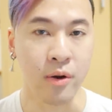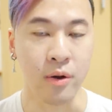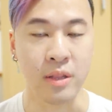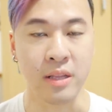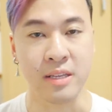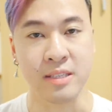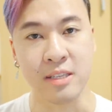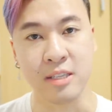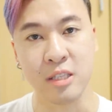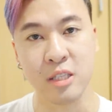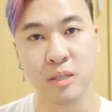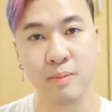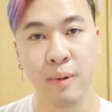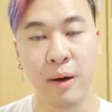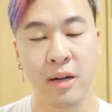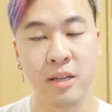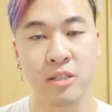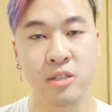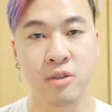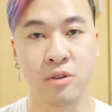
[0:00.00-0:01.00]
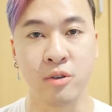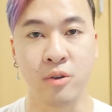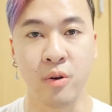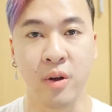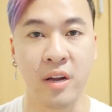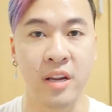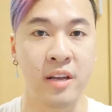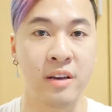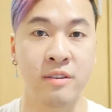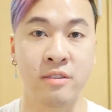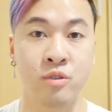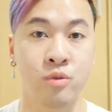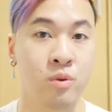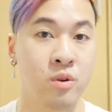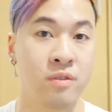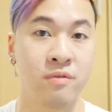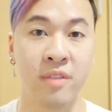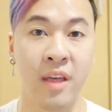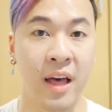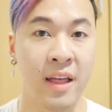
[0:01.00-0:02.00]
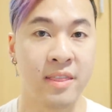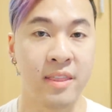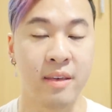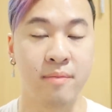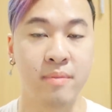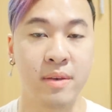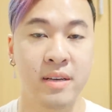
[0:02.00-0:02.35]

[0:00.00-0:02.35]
unless it's sponsored or any sort of that thing,